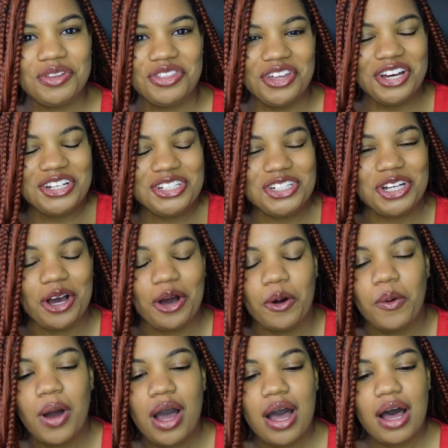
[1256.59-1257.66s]
with this
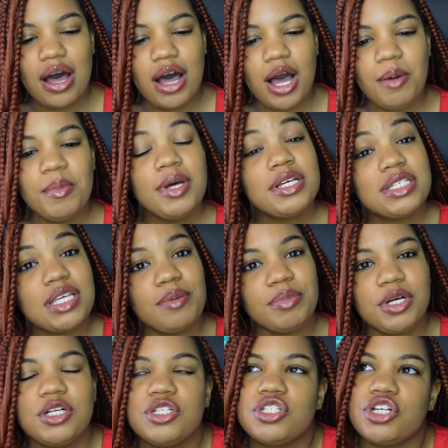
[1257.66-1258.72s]
show, um, some
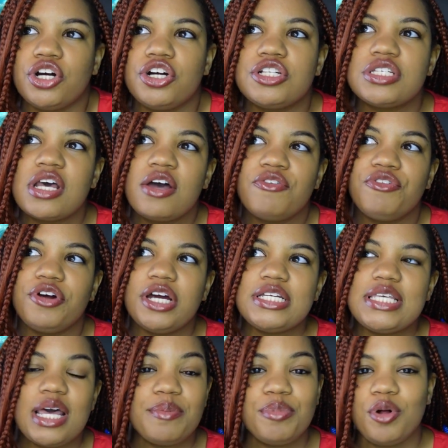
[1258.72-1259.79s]
concerns. For
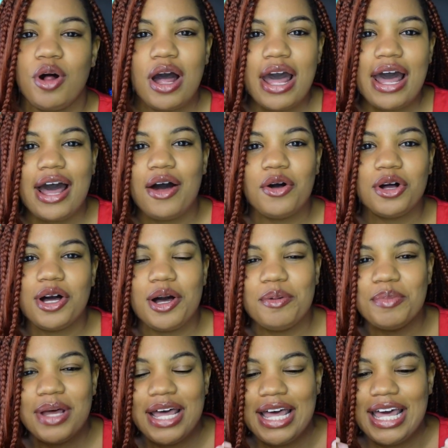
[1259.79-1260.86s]
example, how come
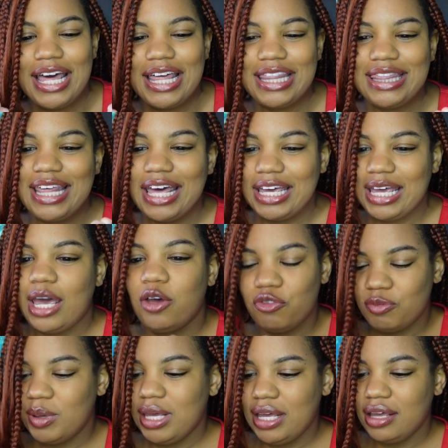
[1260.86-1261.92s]
they
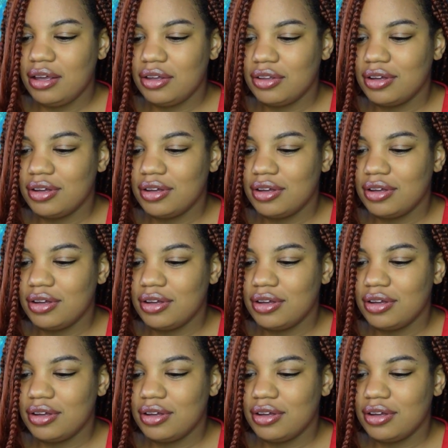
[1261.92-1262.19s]
gave me...